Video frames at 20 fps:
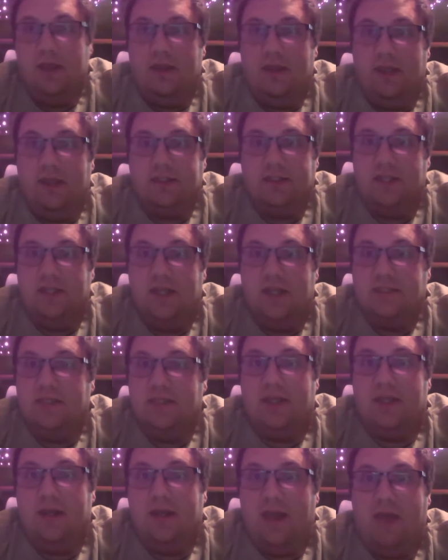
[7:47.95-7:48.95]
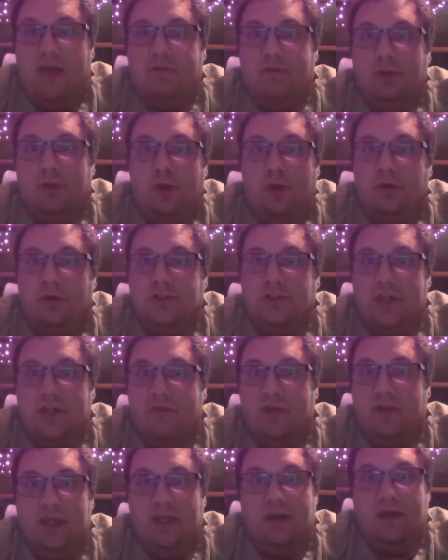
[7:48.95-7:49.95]
Is it going to have the
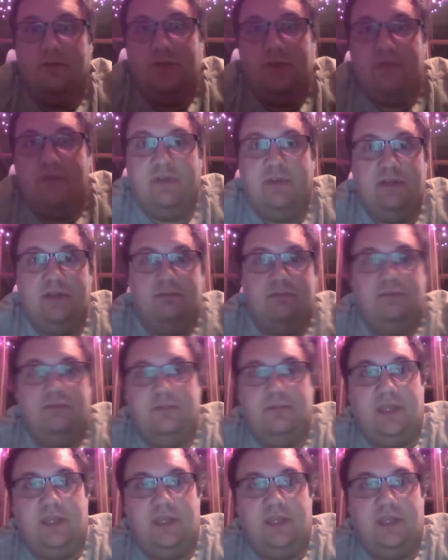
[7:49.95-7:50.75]
longevity of, even,